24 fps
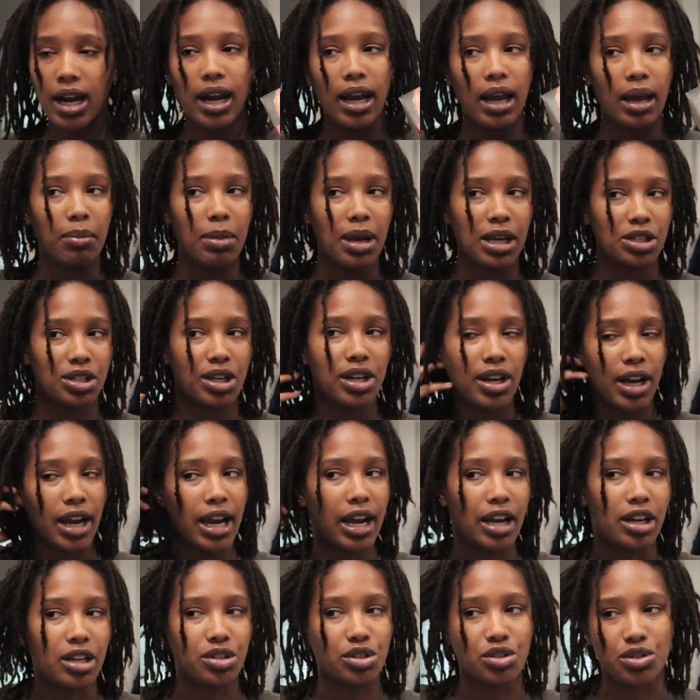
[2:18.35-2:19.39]
and make sure your
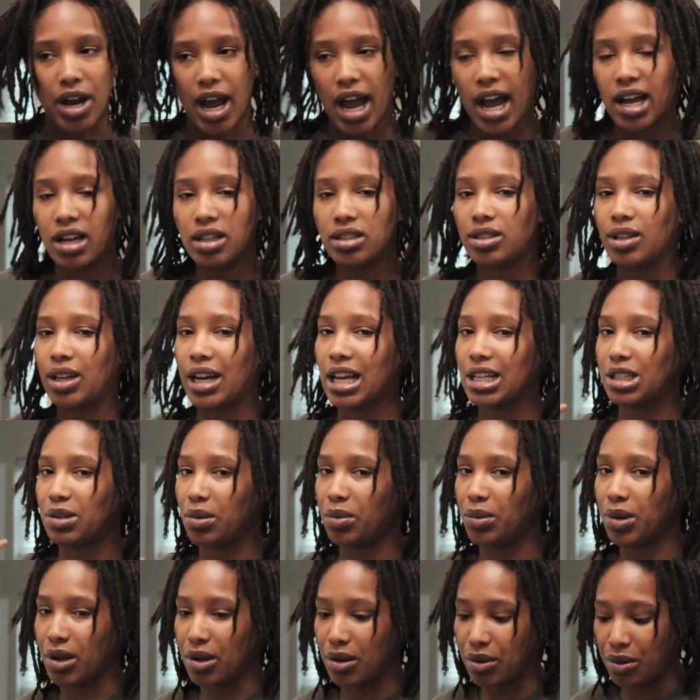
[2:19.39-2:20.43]
hair is dry. So that's what
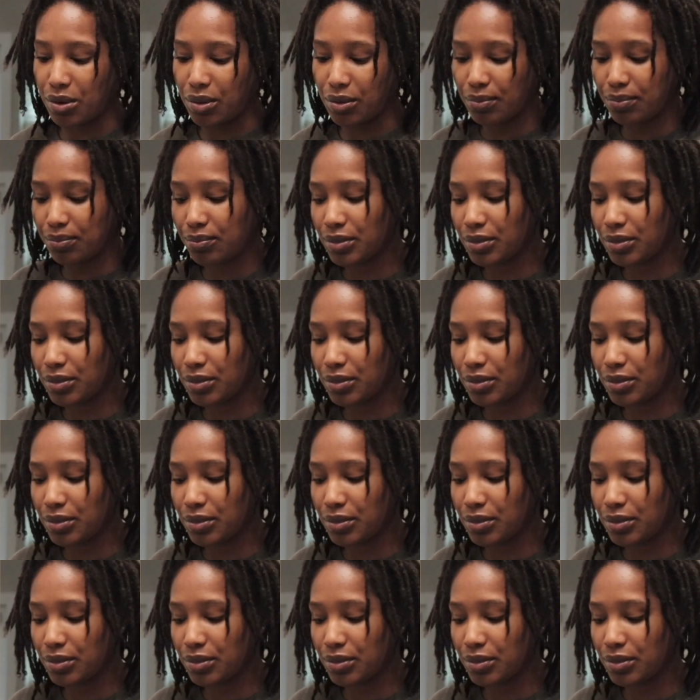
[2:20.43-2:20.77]
we're gonna do.